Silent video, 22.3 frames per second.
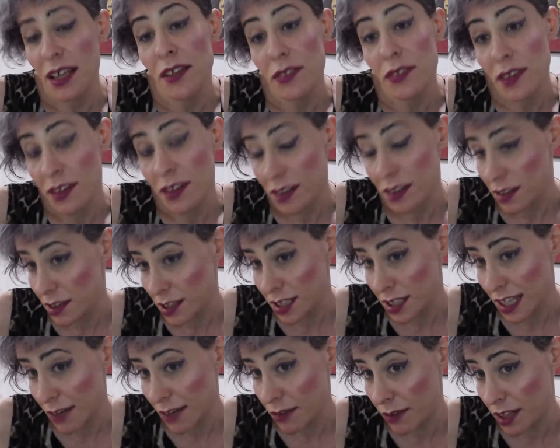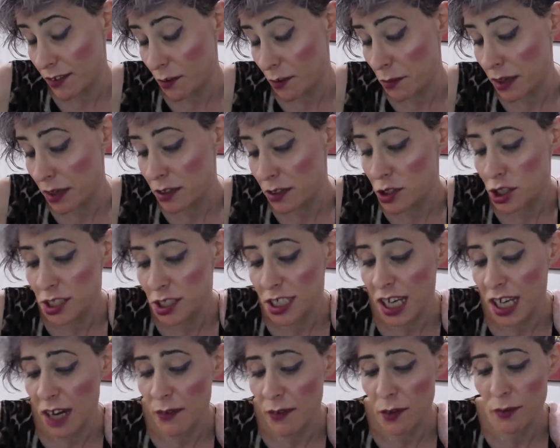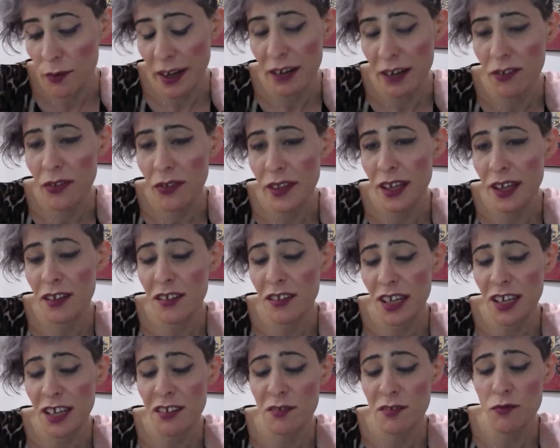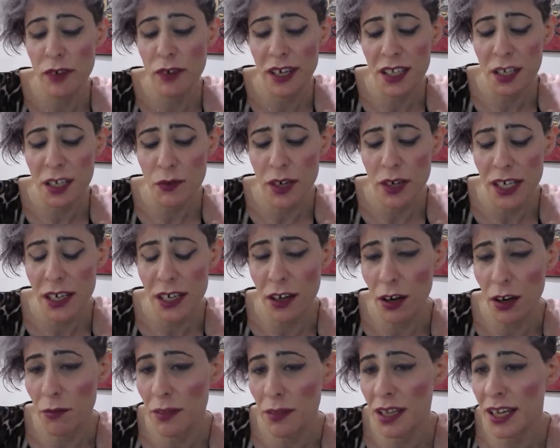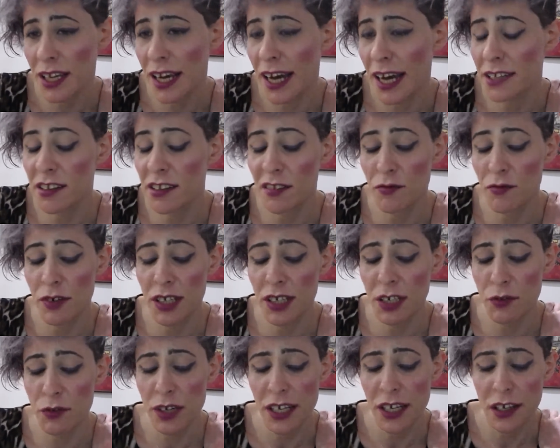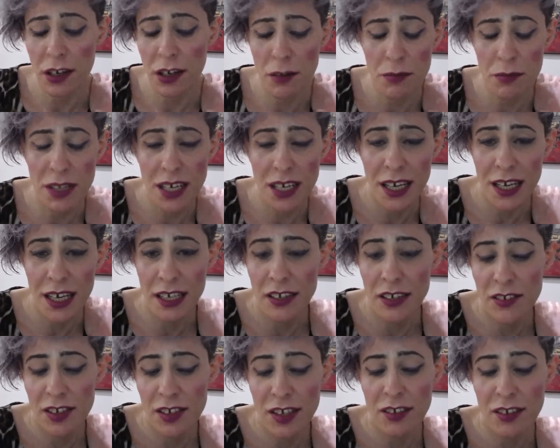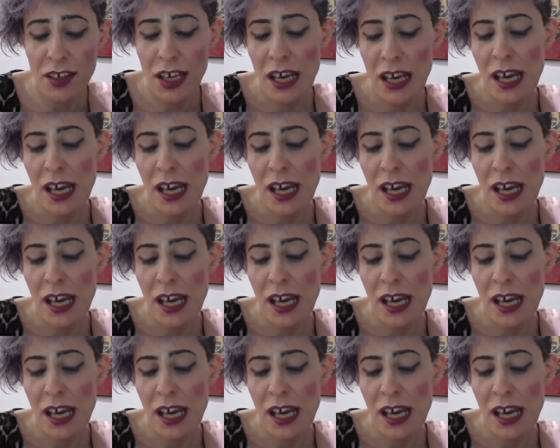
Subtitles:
the level of emotion you have around this, it's really, really complicated. It's really, really complicated.